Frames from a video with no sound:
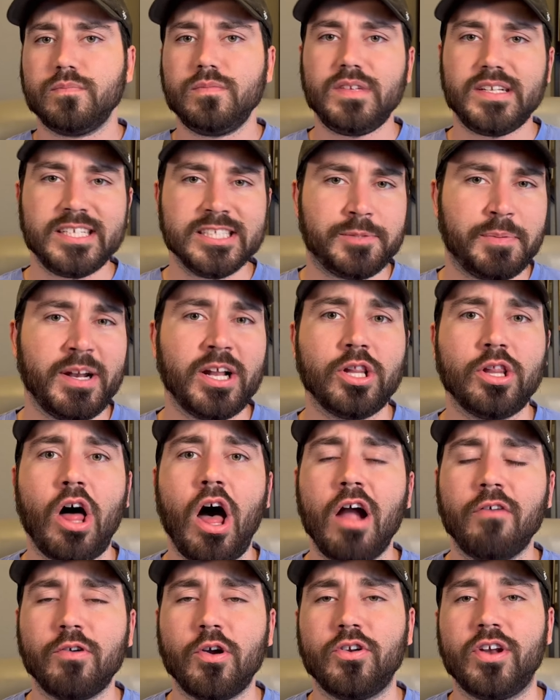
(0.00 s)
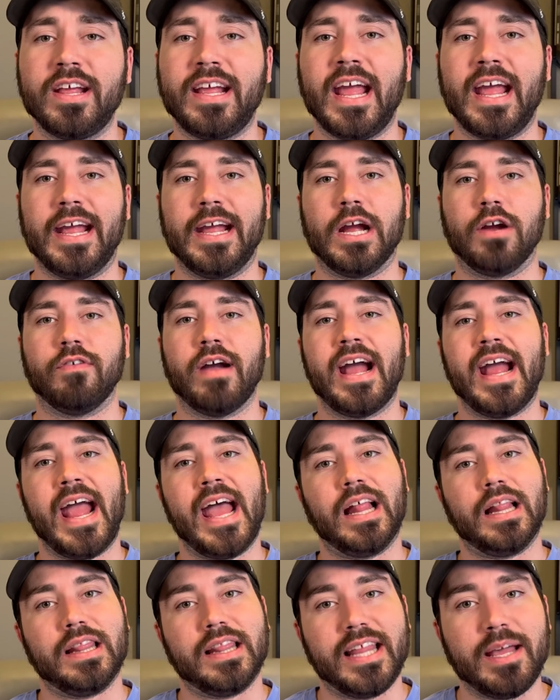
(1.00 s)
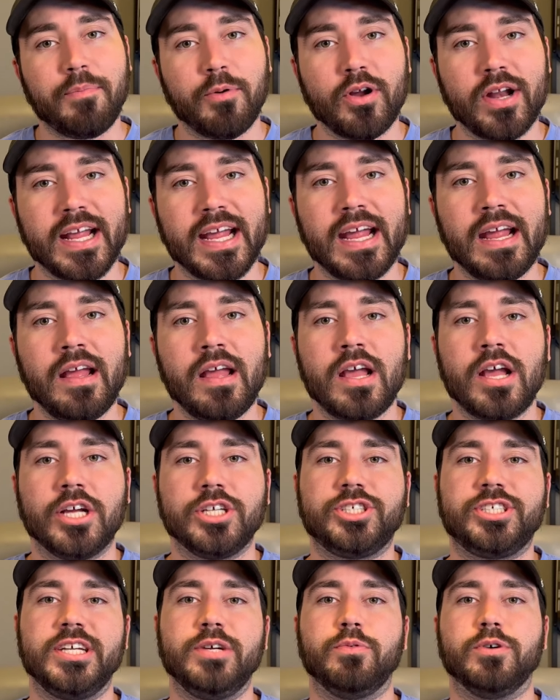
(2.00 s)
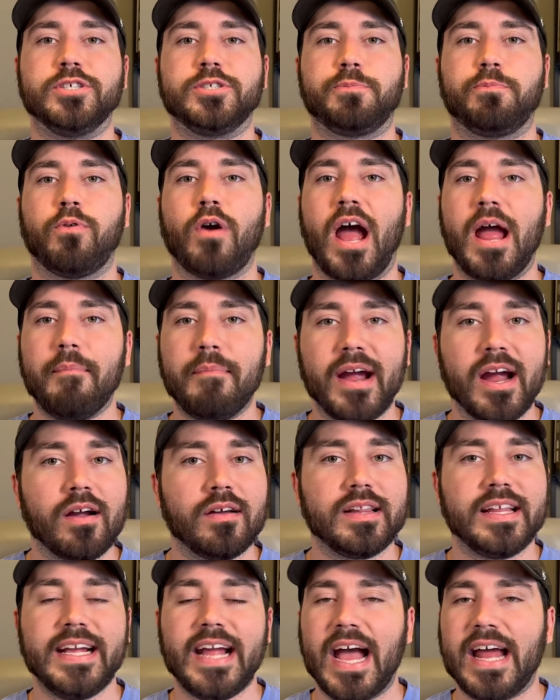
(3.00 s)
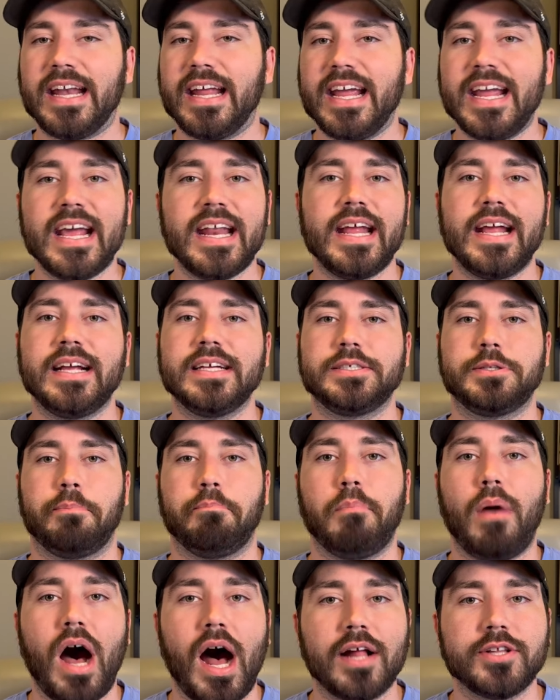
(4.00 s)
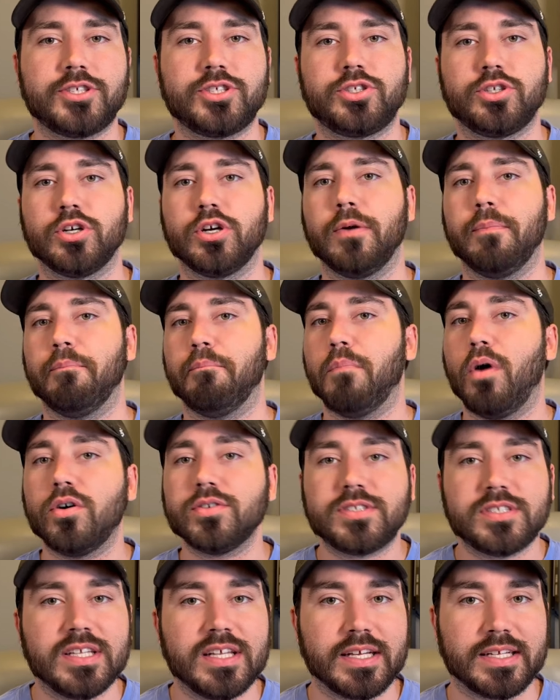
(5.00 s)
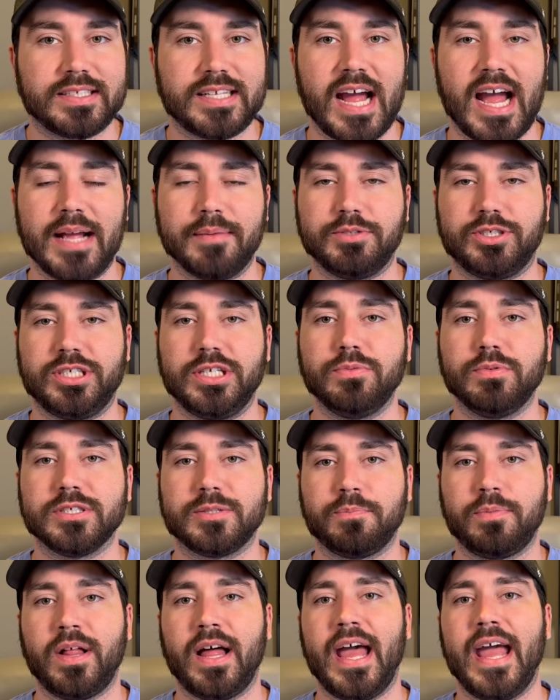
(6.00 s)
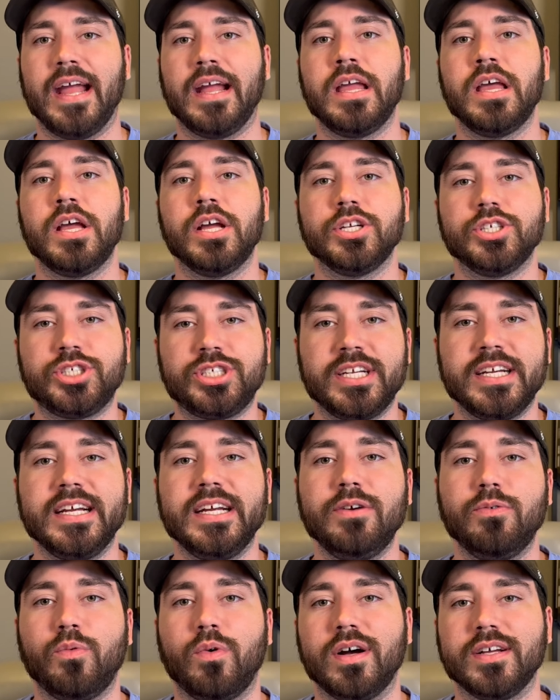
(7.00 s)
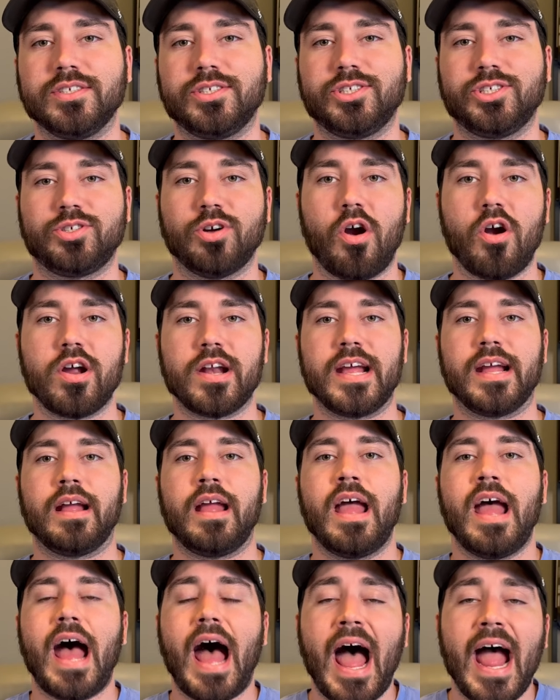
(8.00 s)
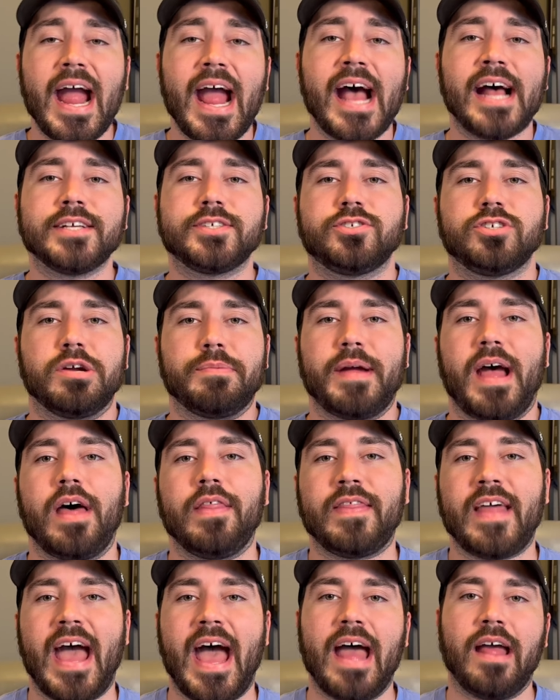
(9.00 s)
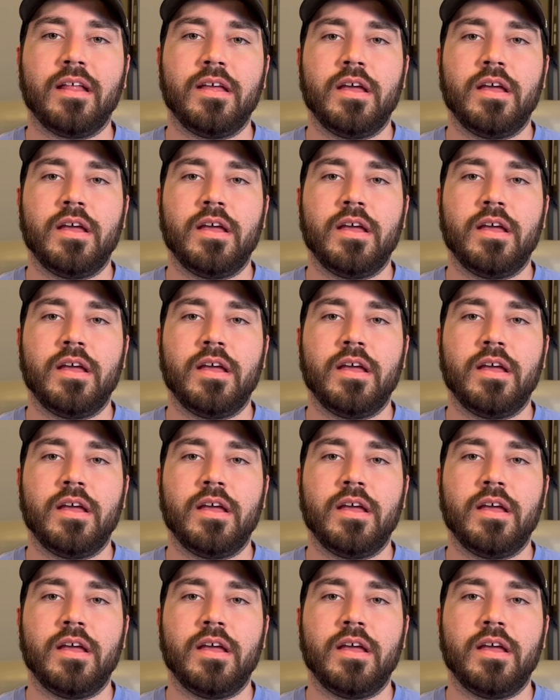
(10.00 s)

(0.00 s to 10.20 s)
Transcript: it's been a long road to get here, right? At Liberty, she was primarily an innings monster. Most of the time she was playing, she was starting. I asked her about that